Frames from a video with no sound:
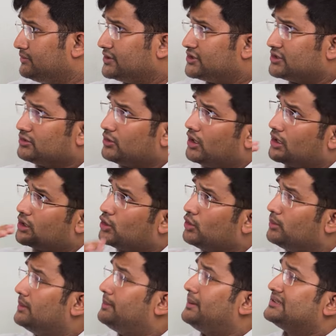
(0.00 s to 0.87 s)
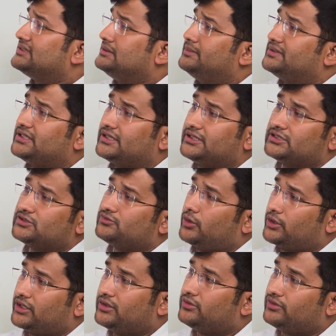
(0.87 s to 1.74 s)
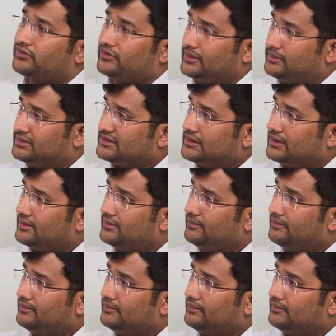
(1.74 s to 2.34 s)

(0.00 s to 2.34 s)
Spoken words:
which is a global passing percentage is 40 to 50%.